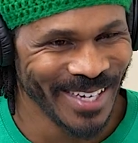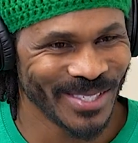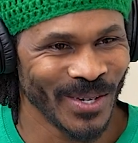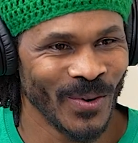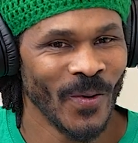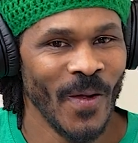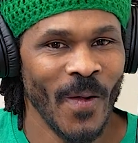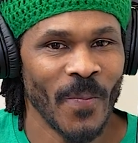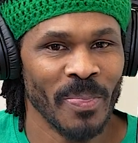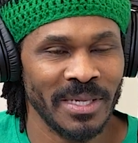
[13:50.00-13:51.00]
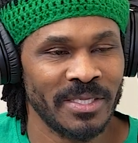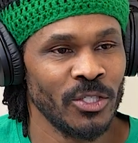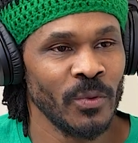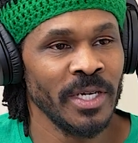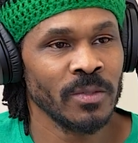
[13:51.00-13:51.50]
so my
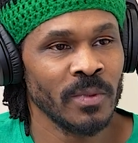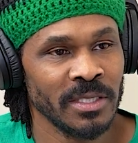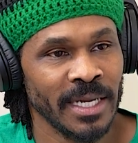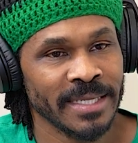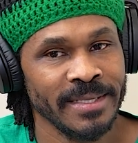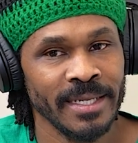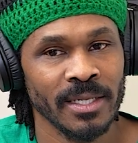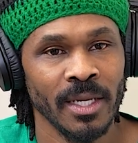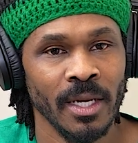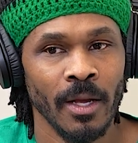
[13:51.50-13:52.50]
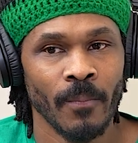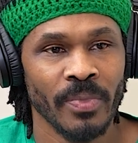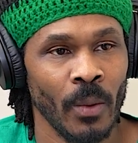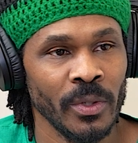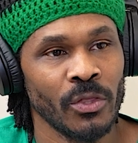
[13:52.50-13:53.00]
situation was like I said,
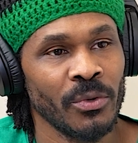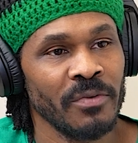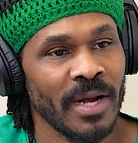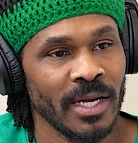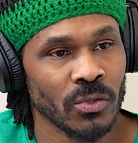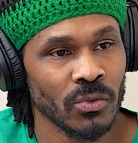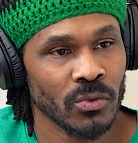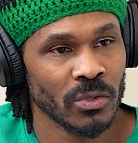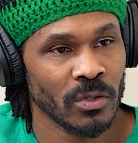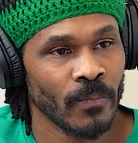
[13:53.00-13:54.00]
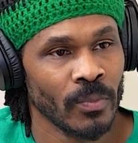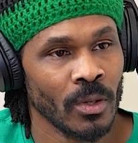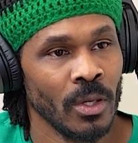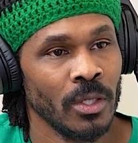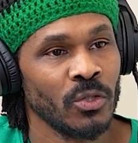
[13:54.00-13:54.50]
I went to three different high schools.
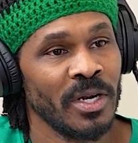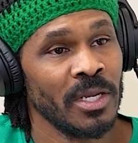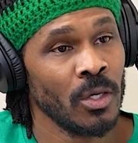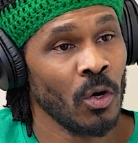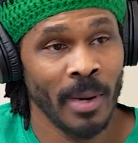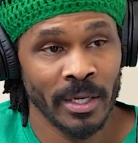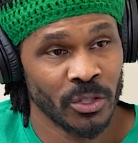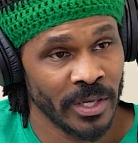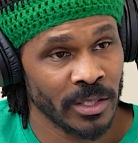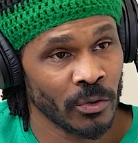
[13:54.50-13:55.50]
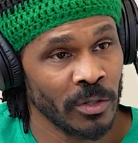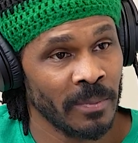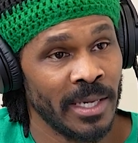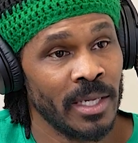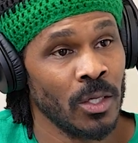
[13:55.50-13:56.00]
So I didn't know about the
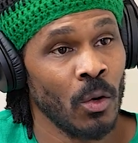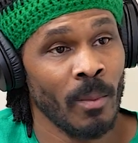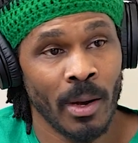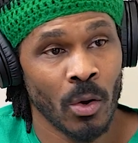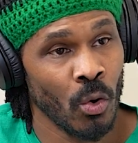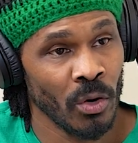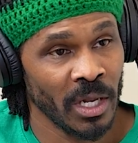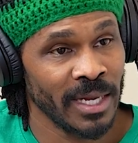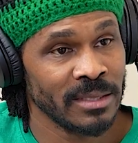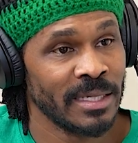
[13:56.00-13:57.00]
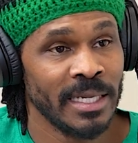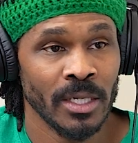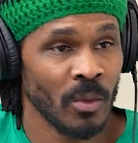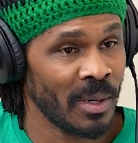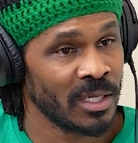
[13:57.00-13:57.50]
transcript. I didn't know about core classes. I
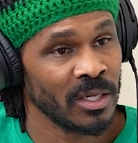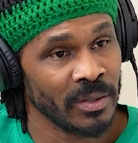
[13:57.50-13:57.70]
didn't know about the